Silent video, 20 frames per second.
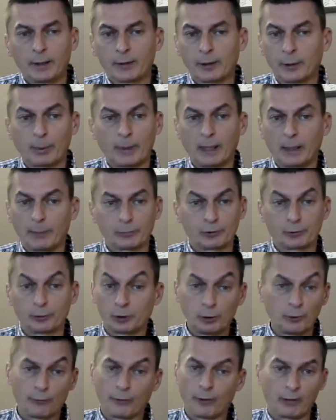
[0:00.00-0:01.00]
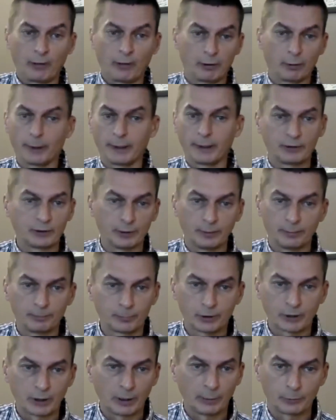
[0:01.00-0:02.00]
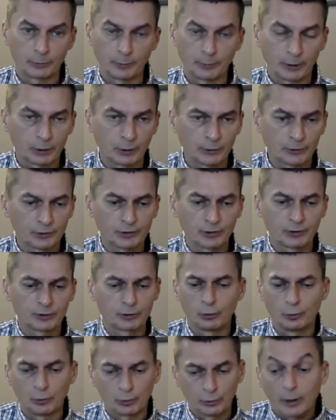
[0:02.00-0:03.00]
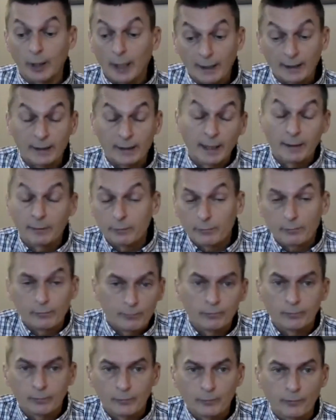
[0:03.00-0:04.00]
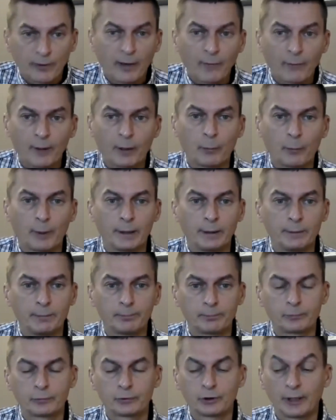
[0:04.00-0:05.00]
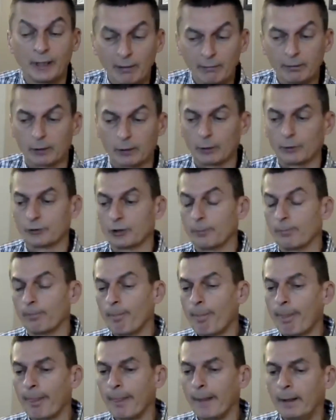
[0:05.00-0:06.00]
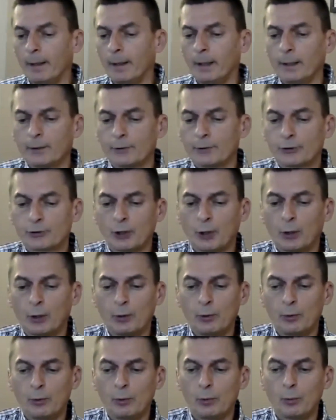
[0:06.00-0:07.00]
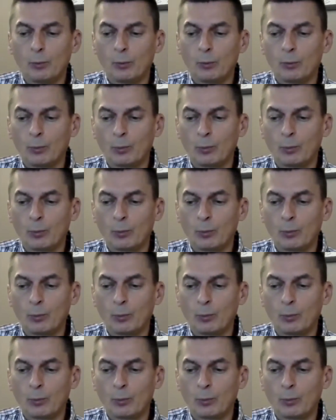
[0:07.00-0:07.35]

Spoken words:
that perhaps are too far away to come to our concerts or had yet found their way to hear a concert. So